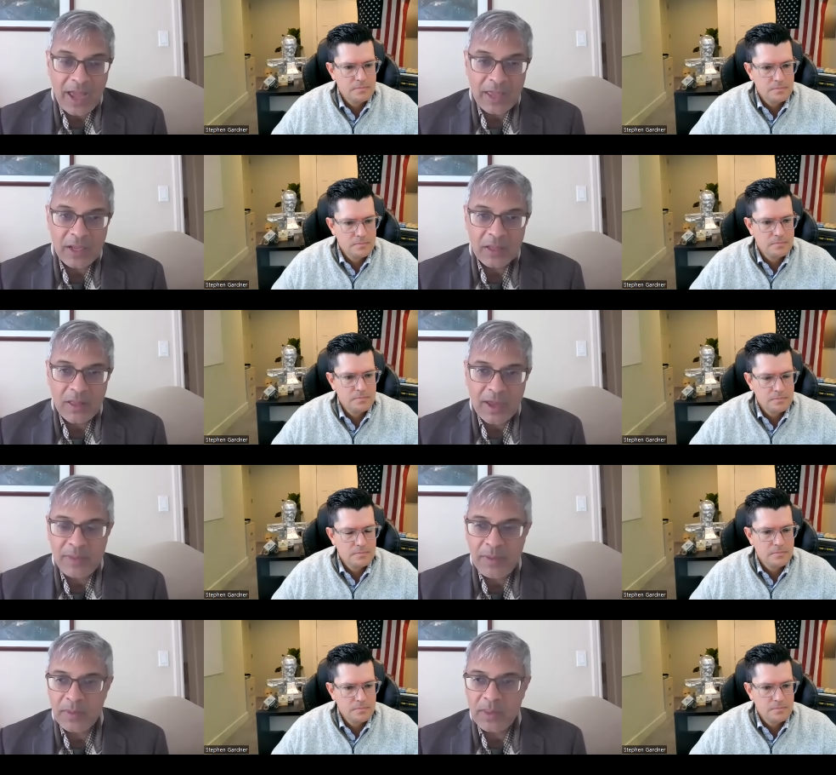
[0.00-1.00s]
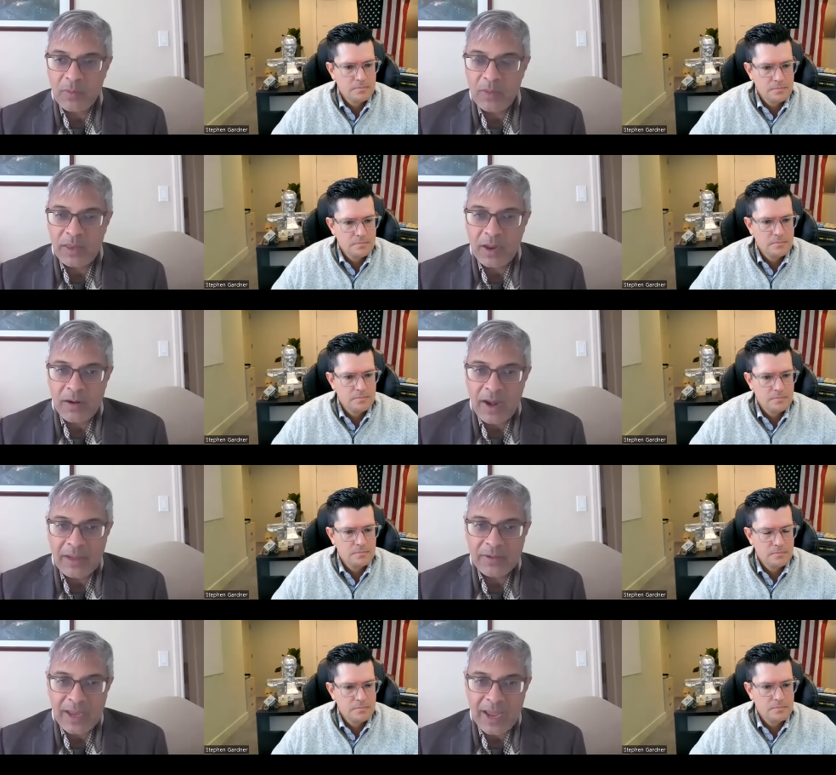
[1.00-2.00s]
Speaker 1: i think a lot of people that are
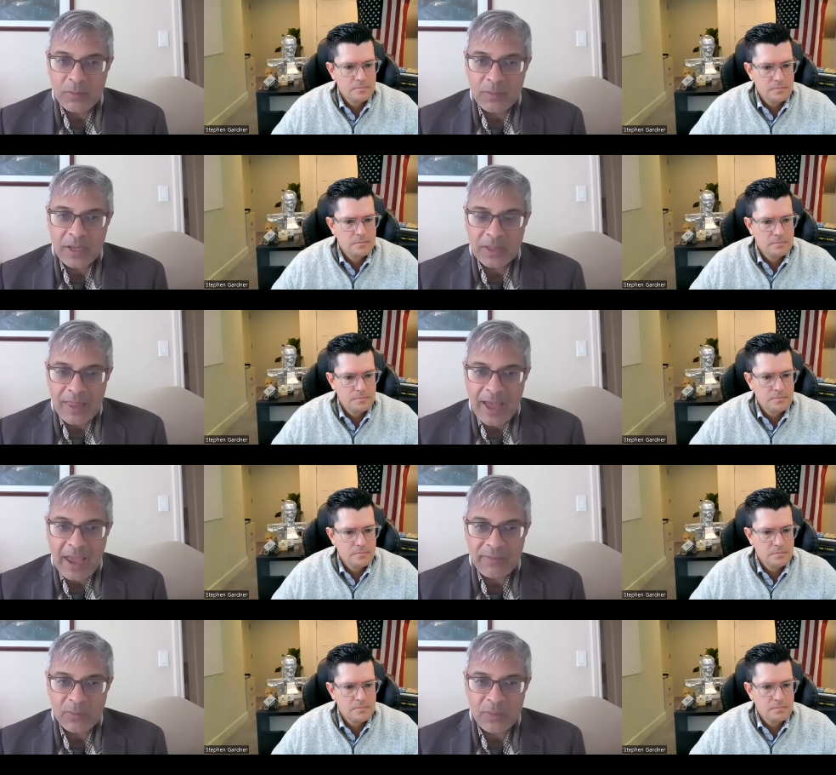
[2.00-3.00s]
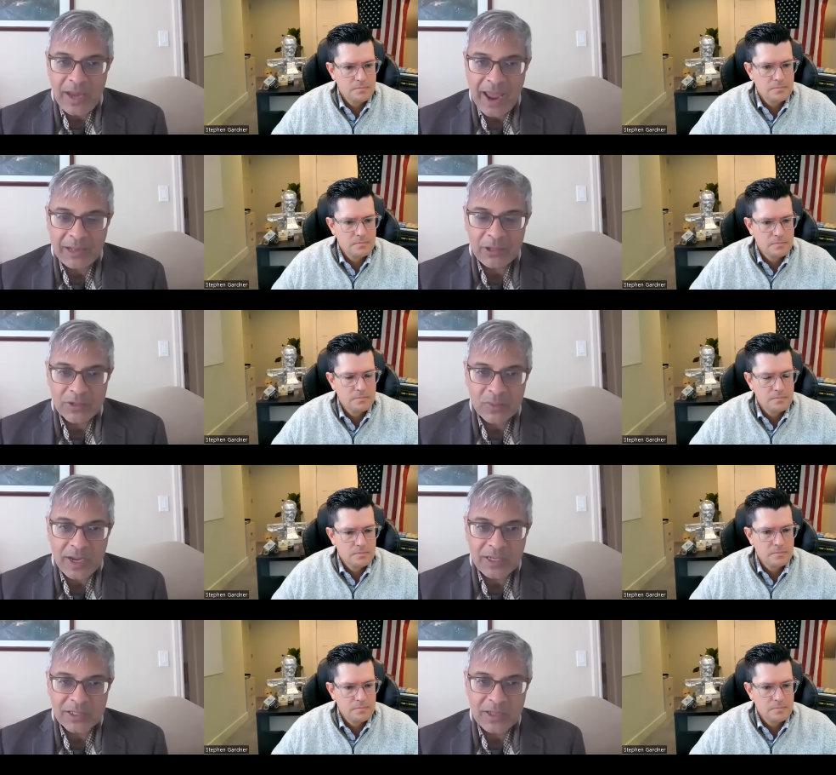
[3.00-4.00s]
now dead would be alive if we'd had those
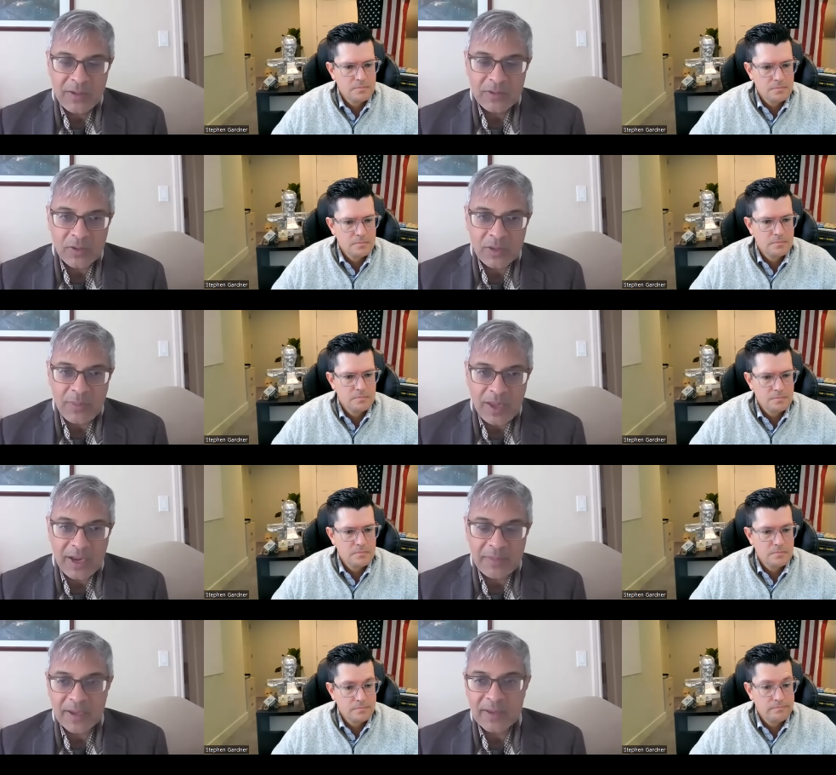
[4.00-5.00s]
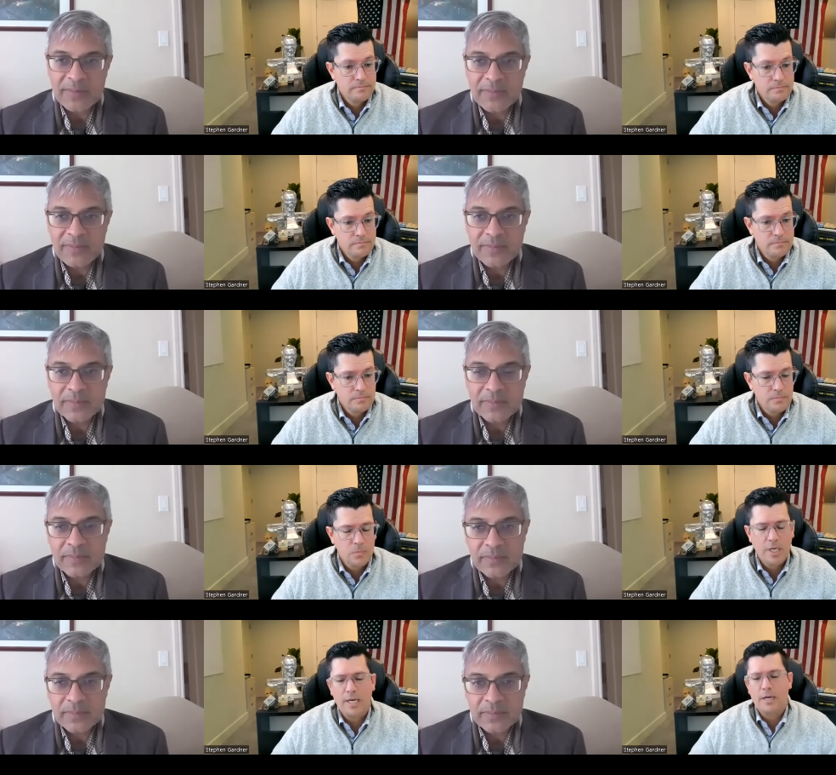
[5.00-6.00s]
rights during the pandemic
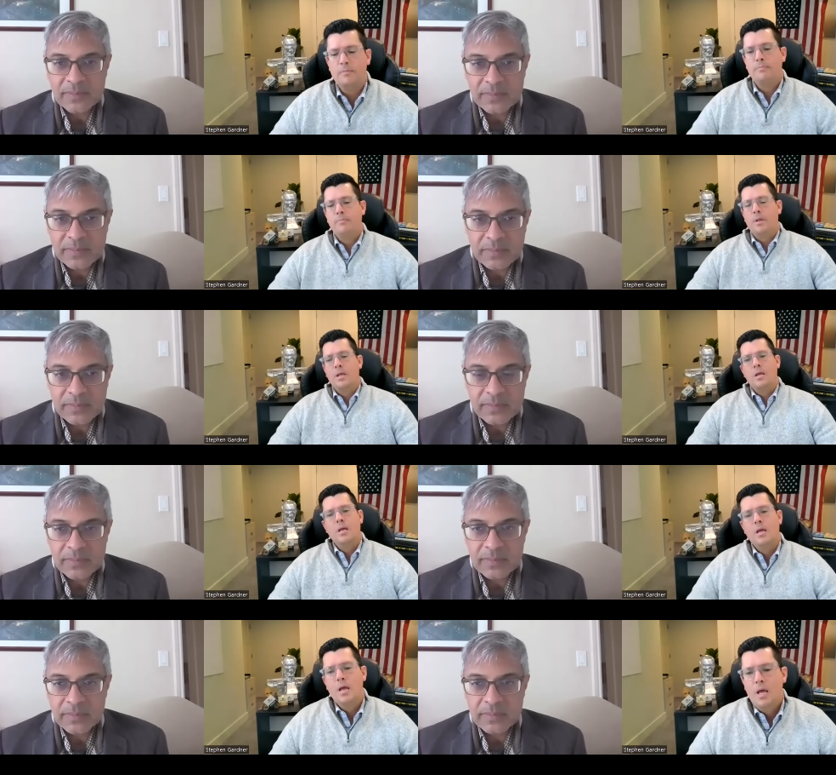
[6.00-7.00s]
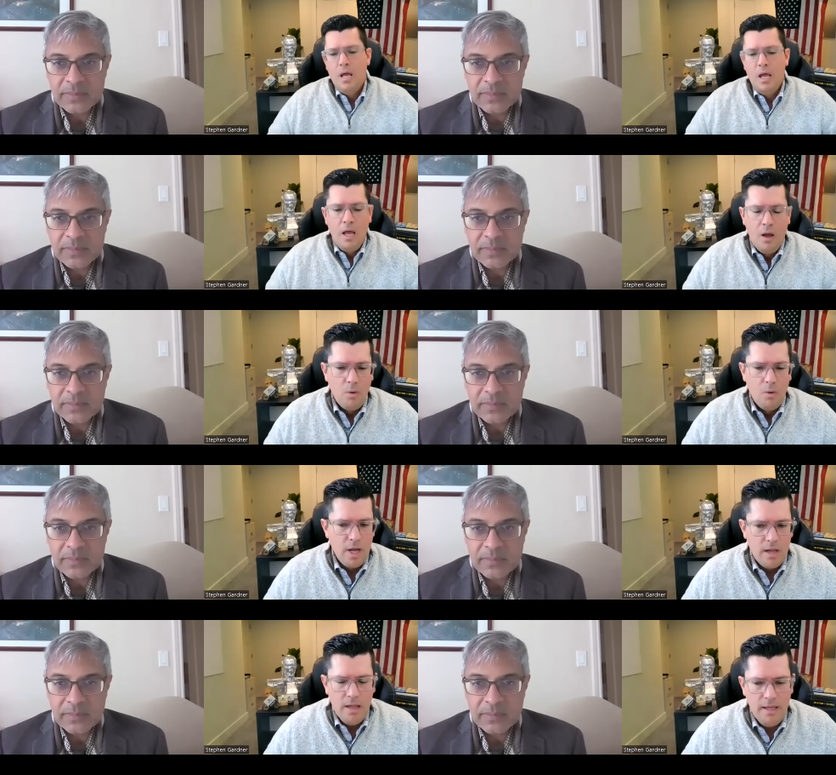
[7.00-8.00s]
Speaker 2: wow
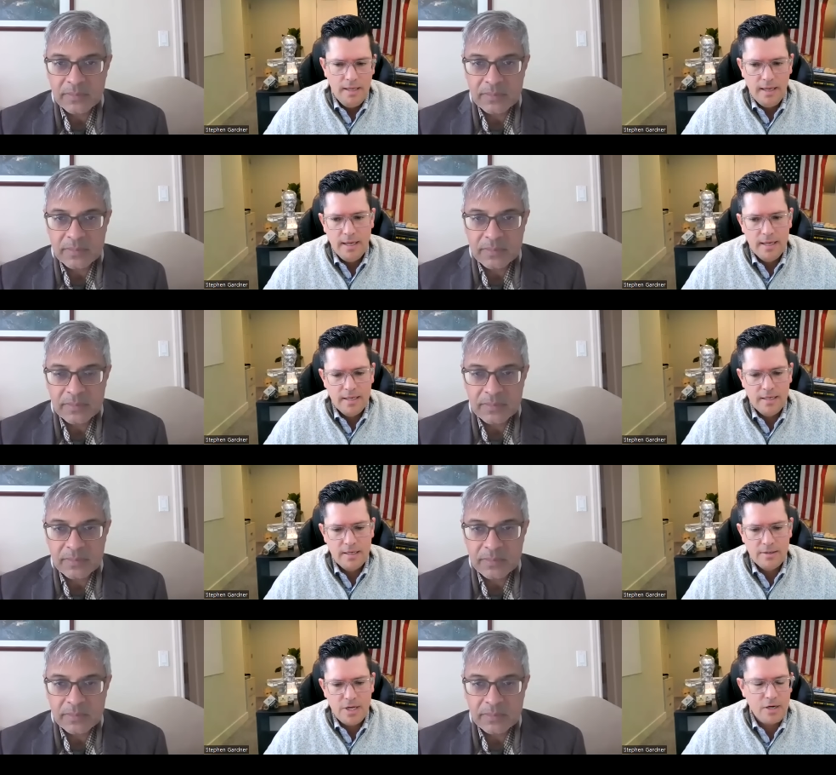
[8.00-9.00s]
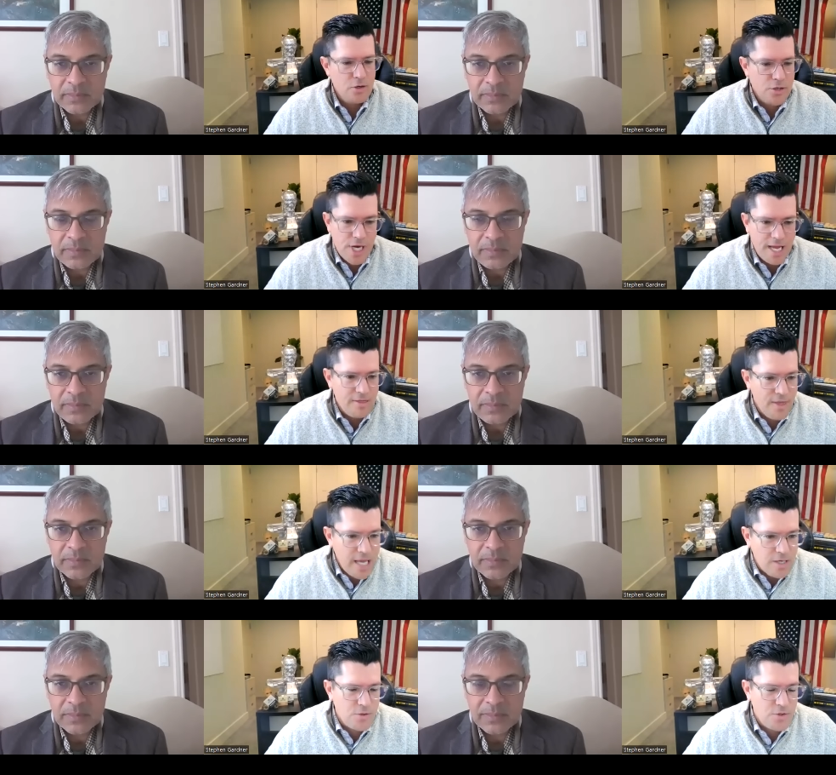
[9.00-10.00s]
well, uh, Dr. Jay,
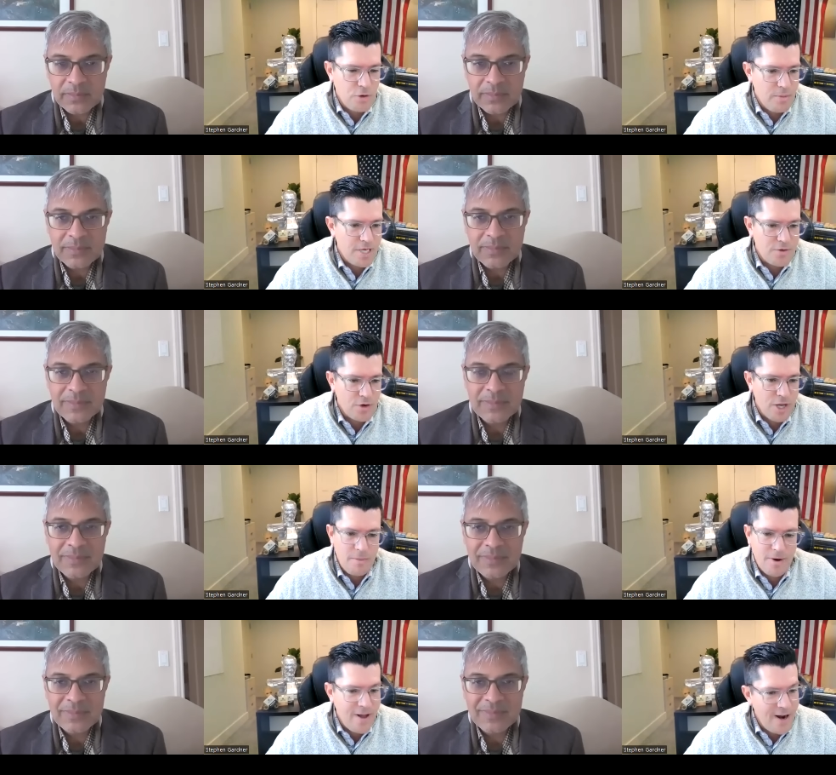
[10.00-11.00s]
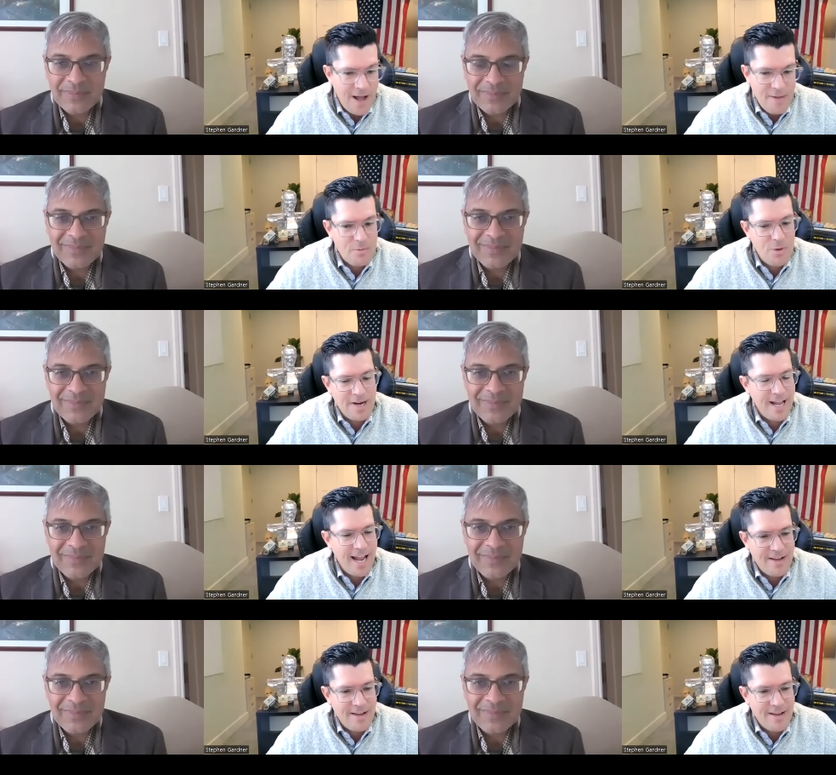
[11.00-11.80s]
thank you so much for coming on. I've been wanting to